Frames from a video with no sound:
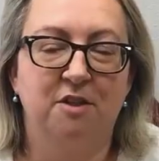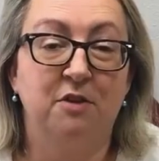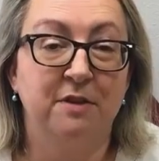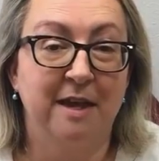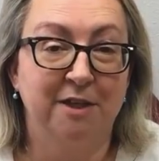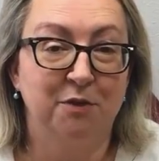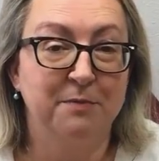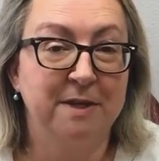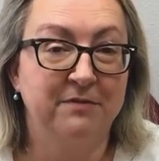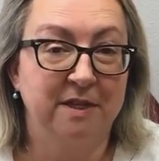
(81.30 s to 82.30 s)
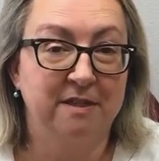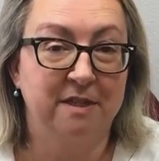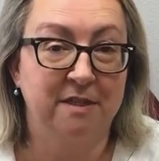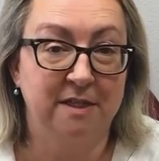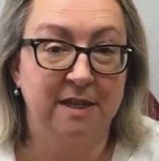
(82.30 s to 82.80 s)
So the H1B visa
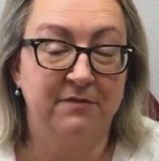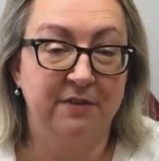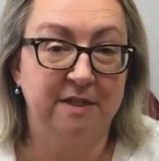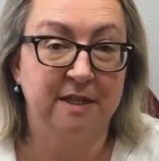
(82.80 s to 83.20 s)
does have fees